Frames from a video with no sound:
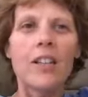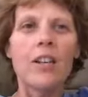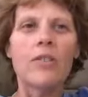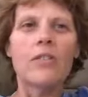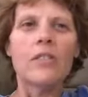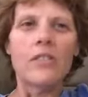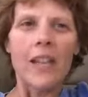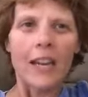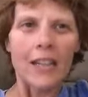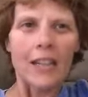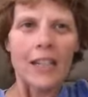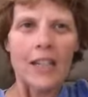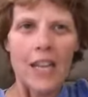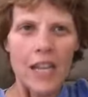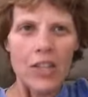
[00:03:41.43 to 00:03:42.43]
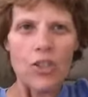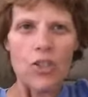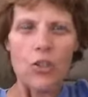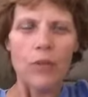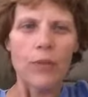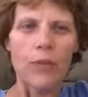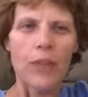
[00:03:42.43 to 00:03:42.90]
second
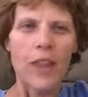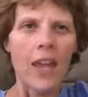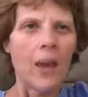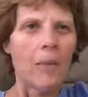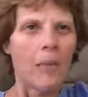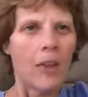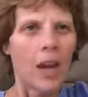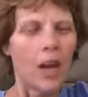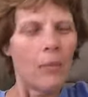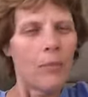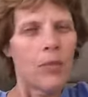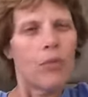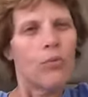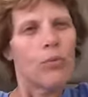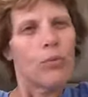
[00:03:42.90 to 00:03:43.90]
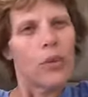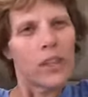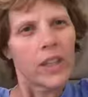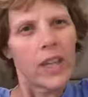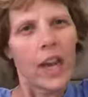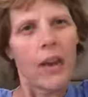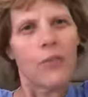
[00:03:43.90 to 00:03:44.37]
nature for them. You
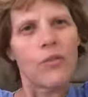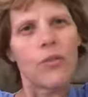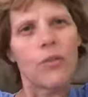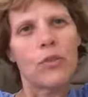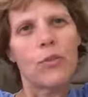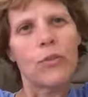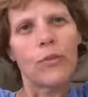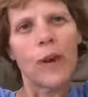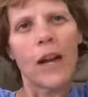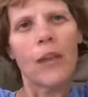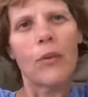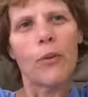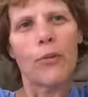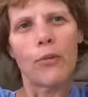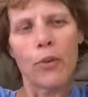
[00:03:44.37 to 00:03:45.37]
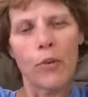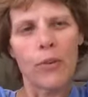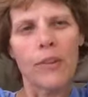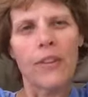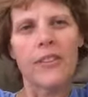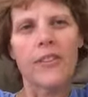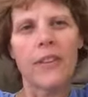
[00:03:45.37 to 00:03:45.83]
really have to follow through with
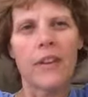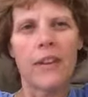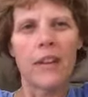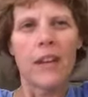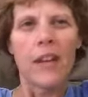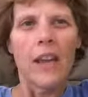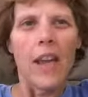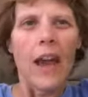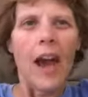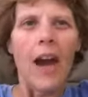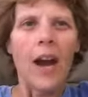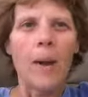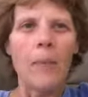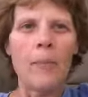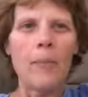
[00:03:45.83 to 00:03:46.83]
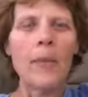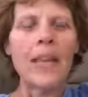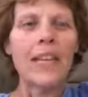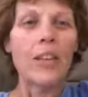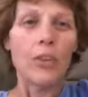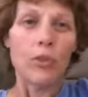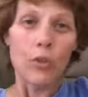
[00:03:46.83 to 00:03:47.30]
this and
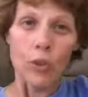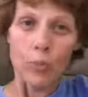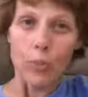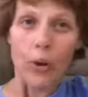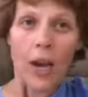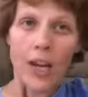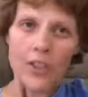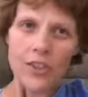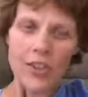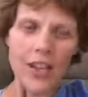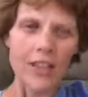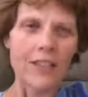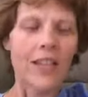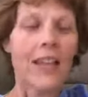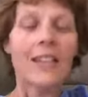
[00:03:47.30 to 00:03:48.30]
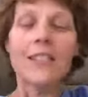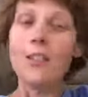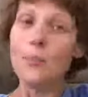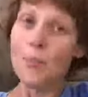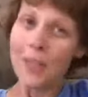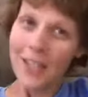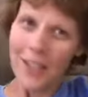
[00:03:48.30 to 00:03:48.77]
make it your project. And
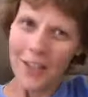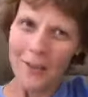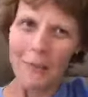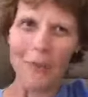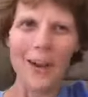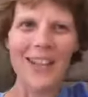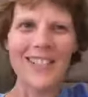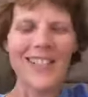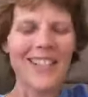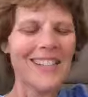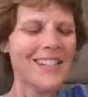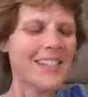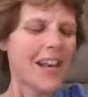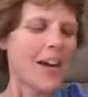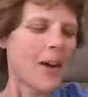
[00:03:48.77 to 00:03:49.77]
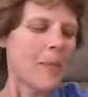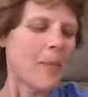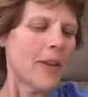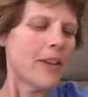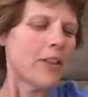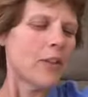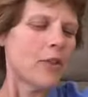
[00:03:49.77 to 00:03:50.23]
speaking of projects,
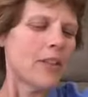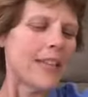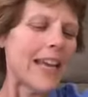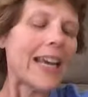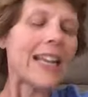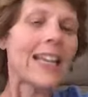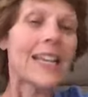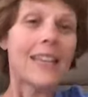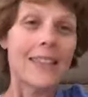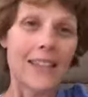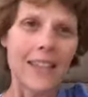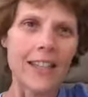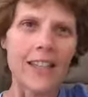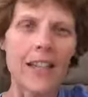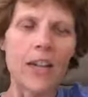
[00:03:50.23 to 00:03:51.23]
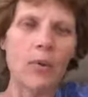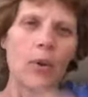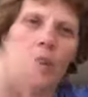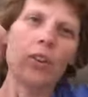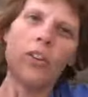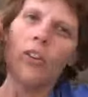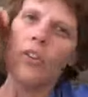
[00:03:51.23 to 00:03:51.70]
another daily thing that I
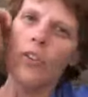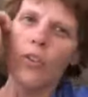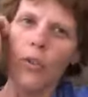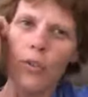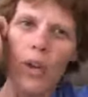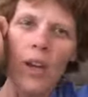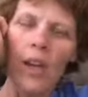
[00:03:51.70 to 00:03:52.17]
want you to do